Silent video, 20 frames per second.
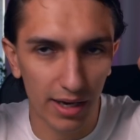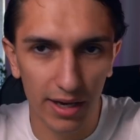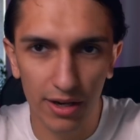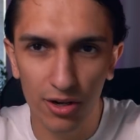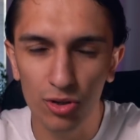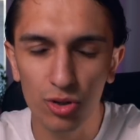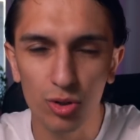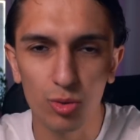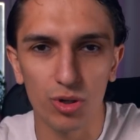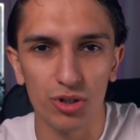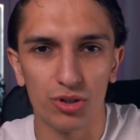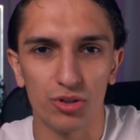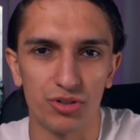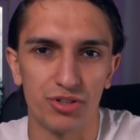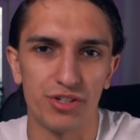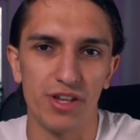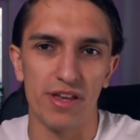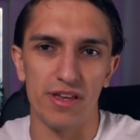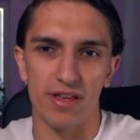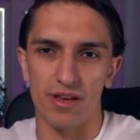I don't know what to
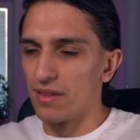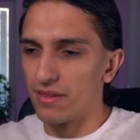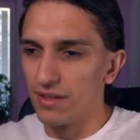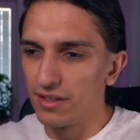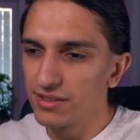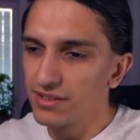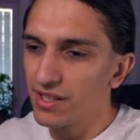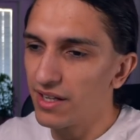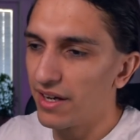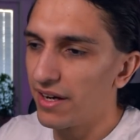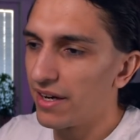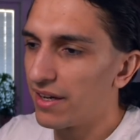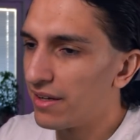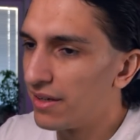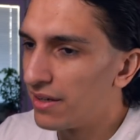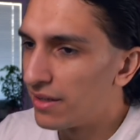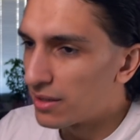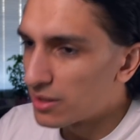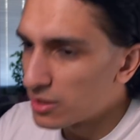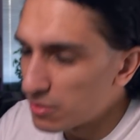say. This guy,
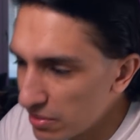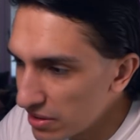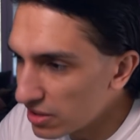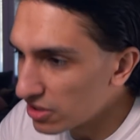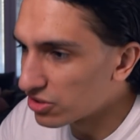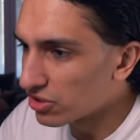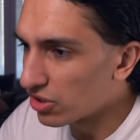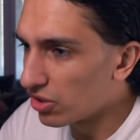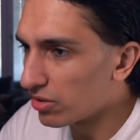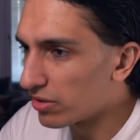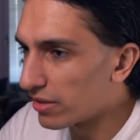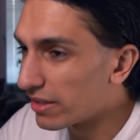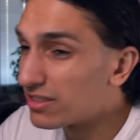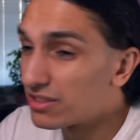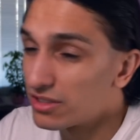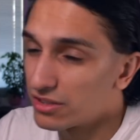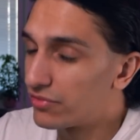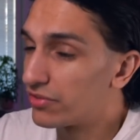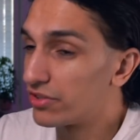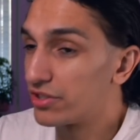Spinosol. this
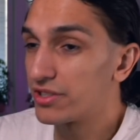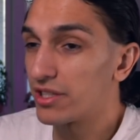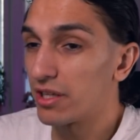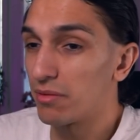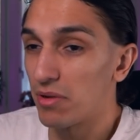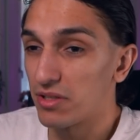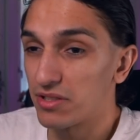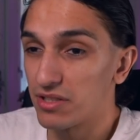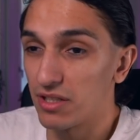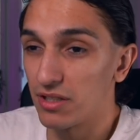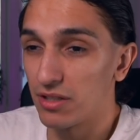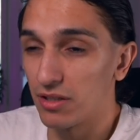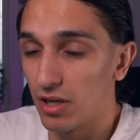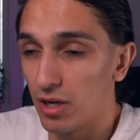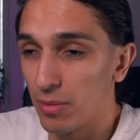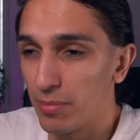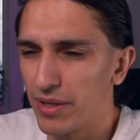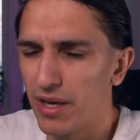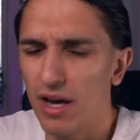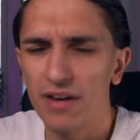is first time I see him
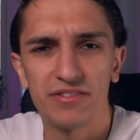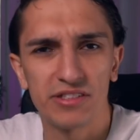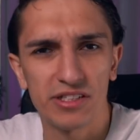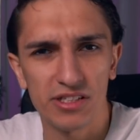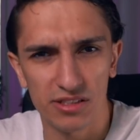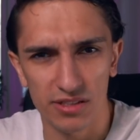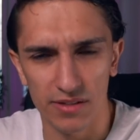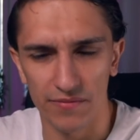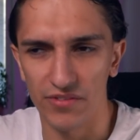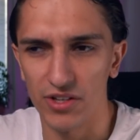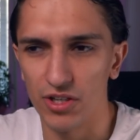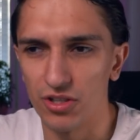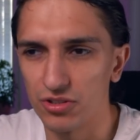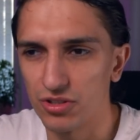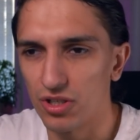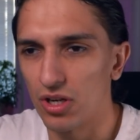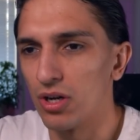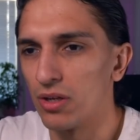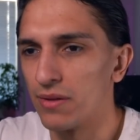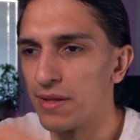compete. I've seen some
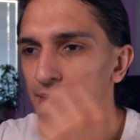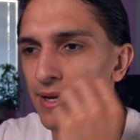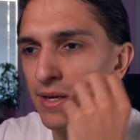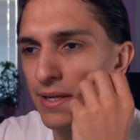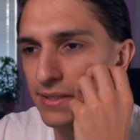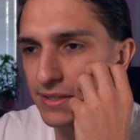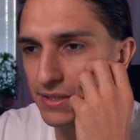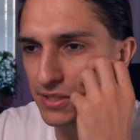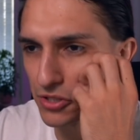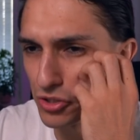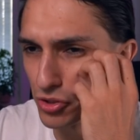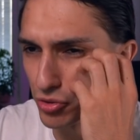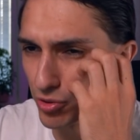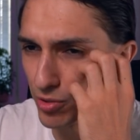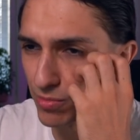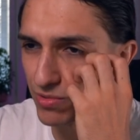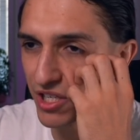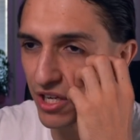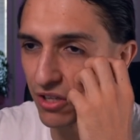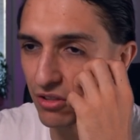videos on his uh,
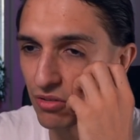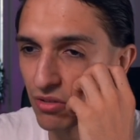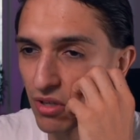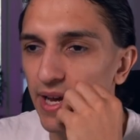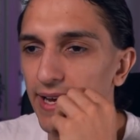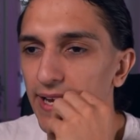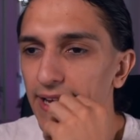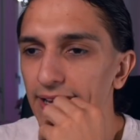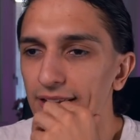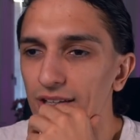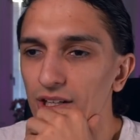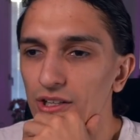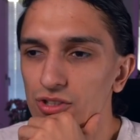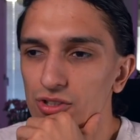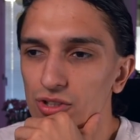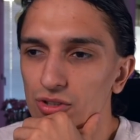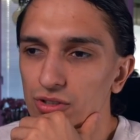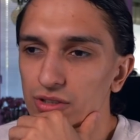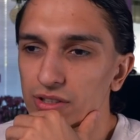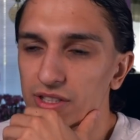YouTube channel and
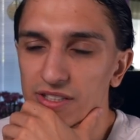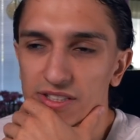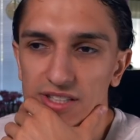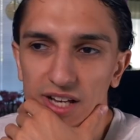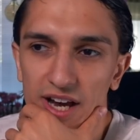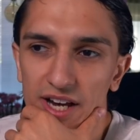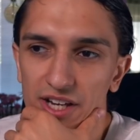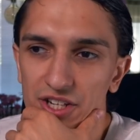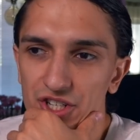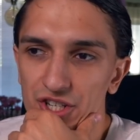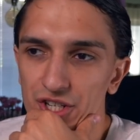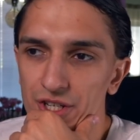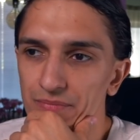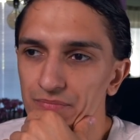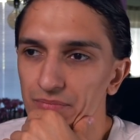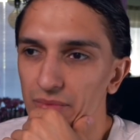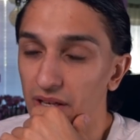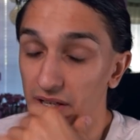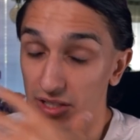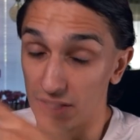also on his IG.
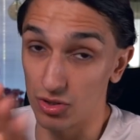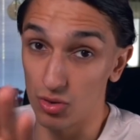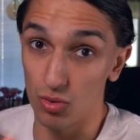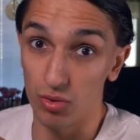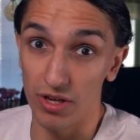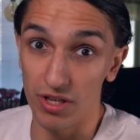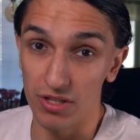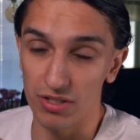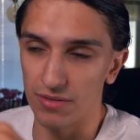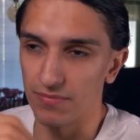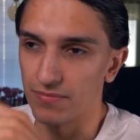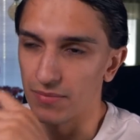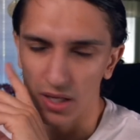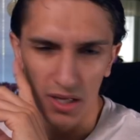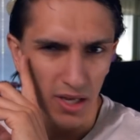He's crazy.